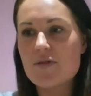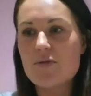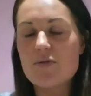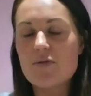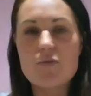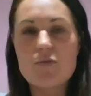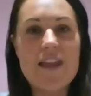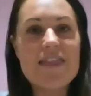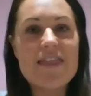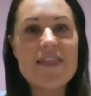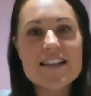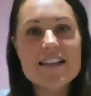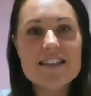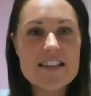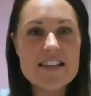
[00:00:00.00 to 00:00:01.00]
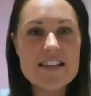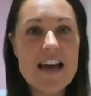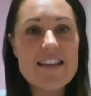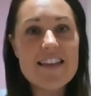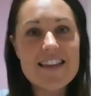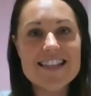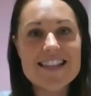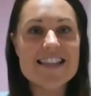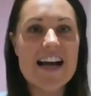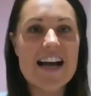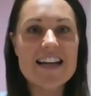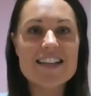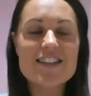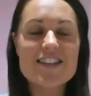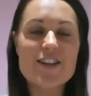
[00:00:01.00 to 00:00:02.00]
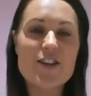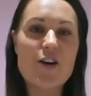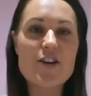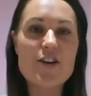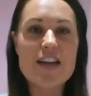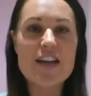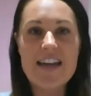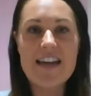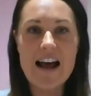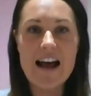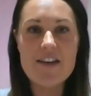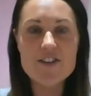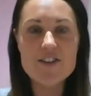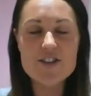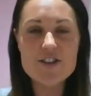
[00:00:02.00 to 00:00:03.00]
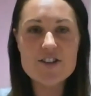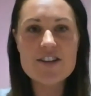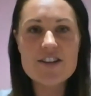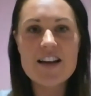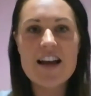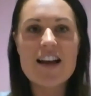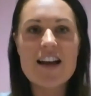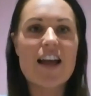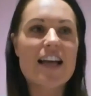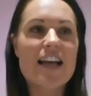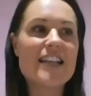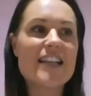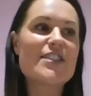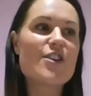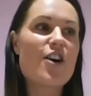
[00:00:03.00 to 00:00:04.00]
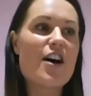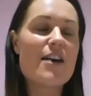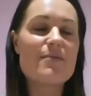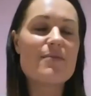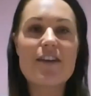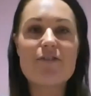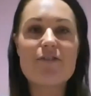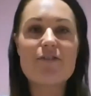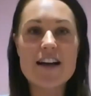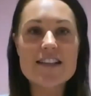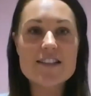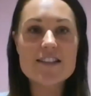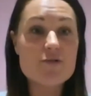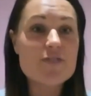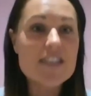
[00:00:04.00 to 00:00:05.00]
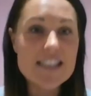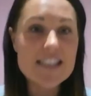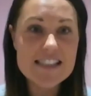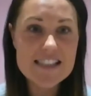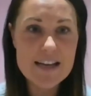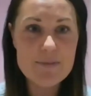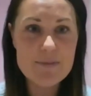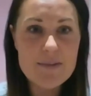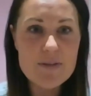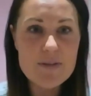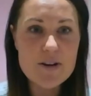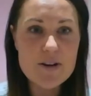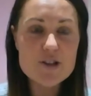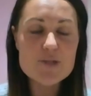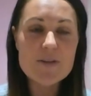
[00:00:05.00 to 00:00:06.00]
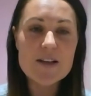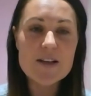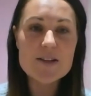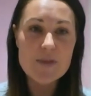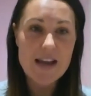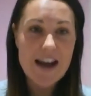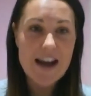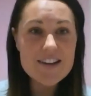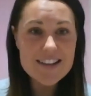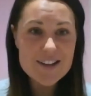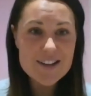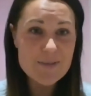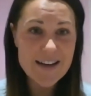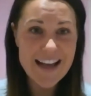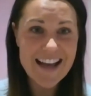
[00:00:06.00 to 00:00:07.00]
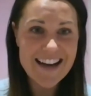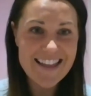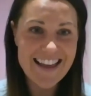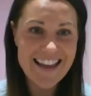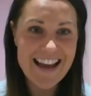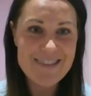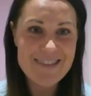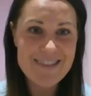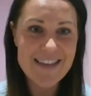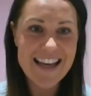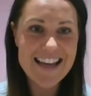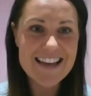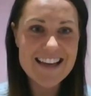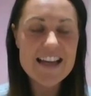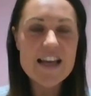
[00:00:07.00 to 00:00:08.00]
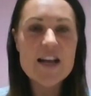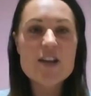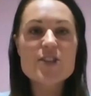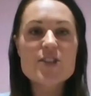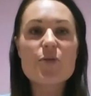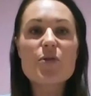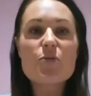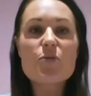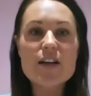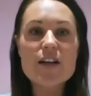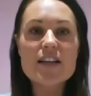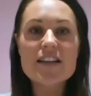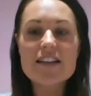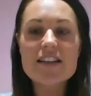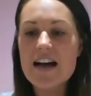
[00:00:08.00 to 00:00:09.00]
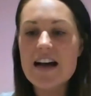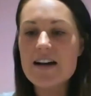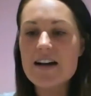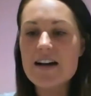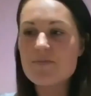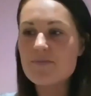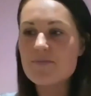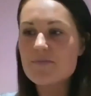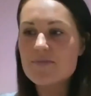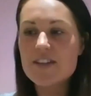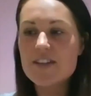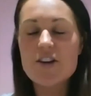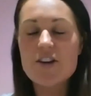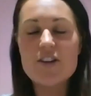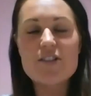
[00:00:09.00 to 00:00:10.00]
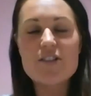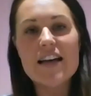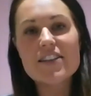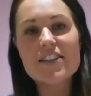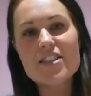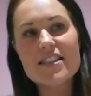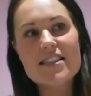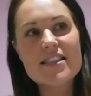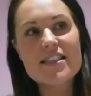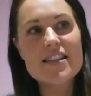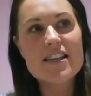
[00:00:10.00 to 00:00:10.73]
when they, now that they're starting to go down that avenue, like it's time now for us to really step it up a notch because we are a little bit ahead of the game there. So we want to, um, you know, like just